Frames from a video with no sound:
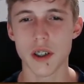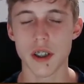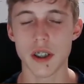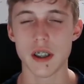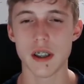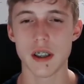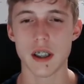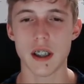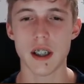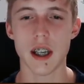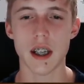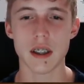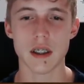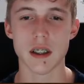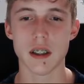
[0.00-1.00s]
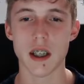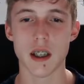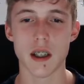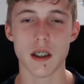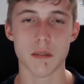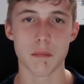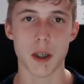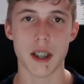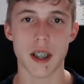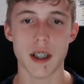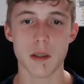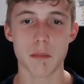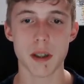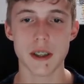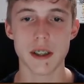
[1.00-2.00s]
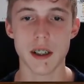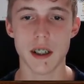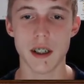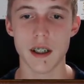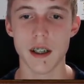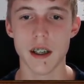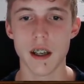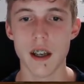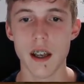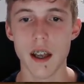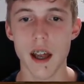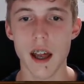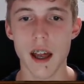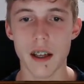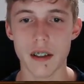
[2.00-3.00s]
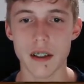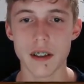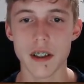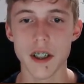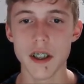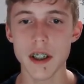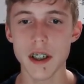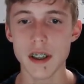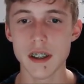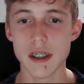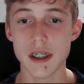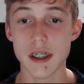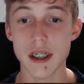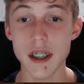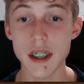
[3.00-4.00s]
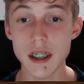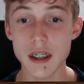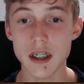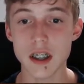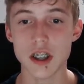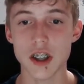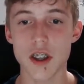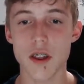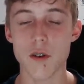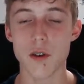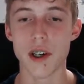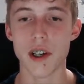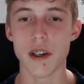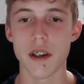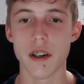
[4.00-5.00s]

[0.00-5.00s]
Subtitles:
He has to take my knight basically, and the idea is king to g3.